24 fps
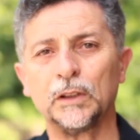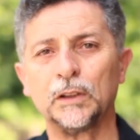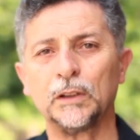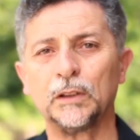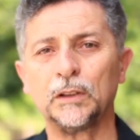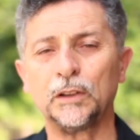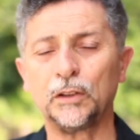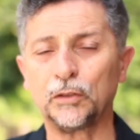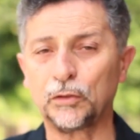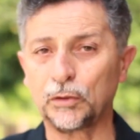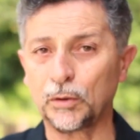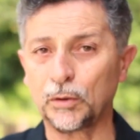
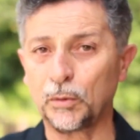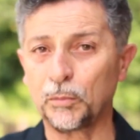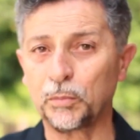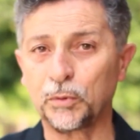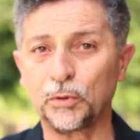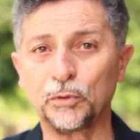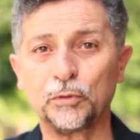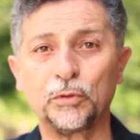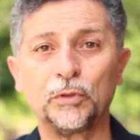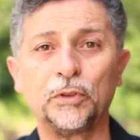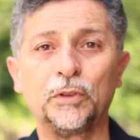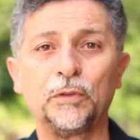If you
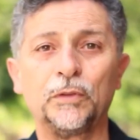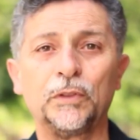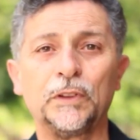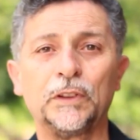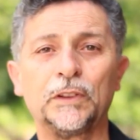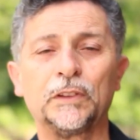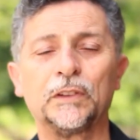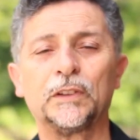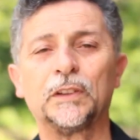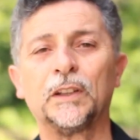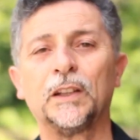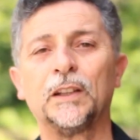simply were
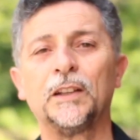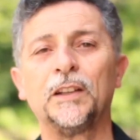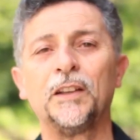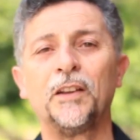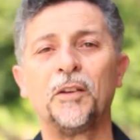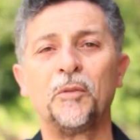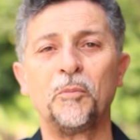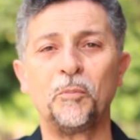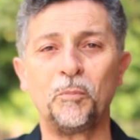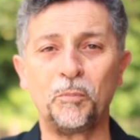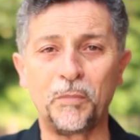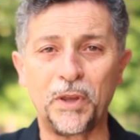born and
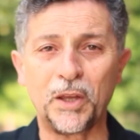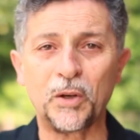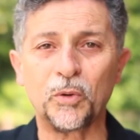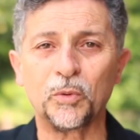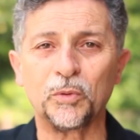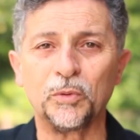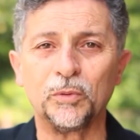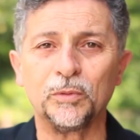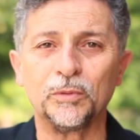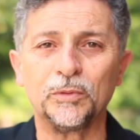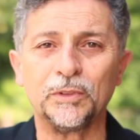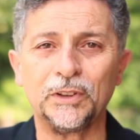died,
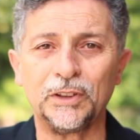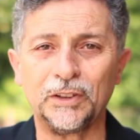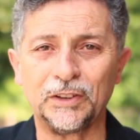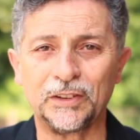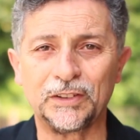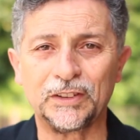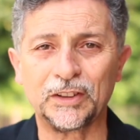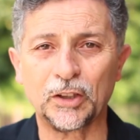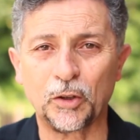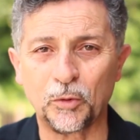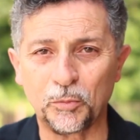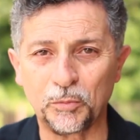even if
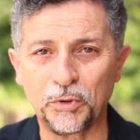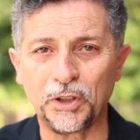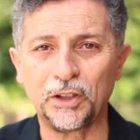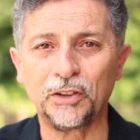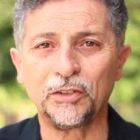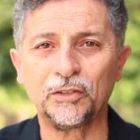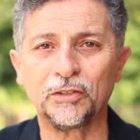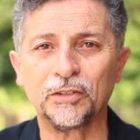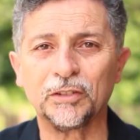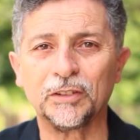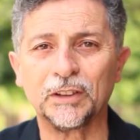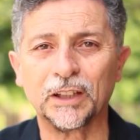you produced
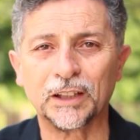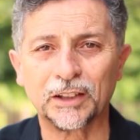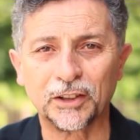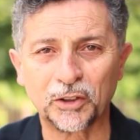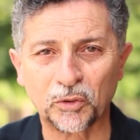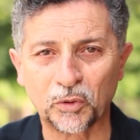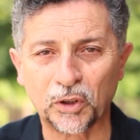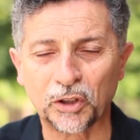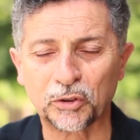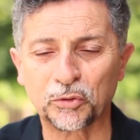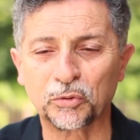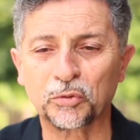something,
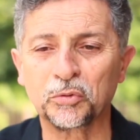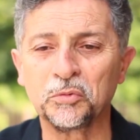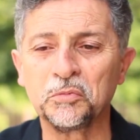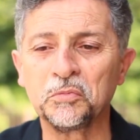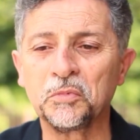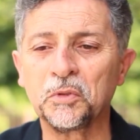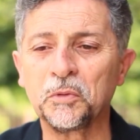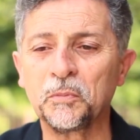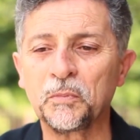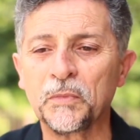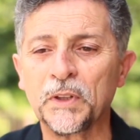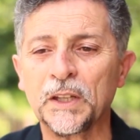
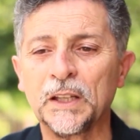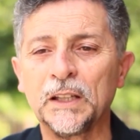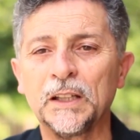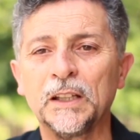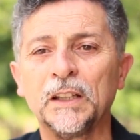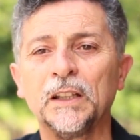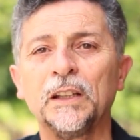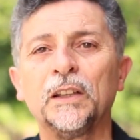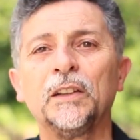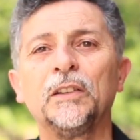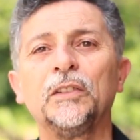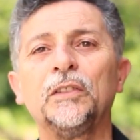things would
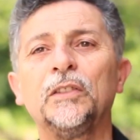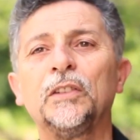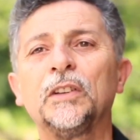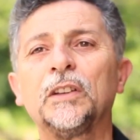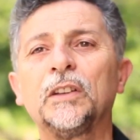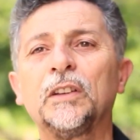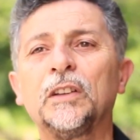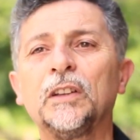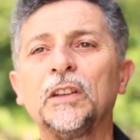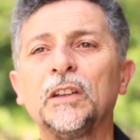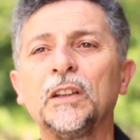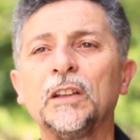just have
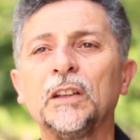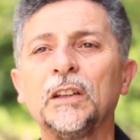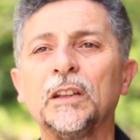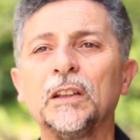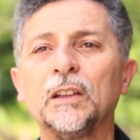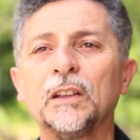ended there.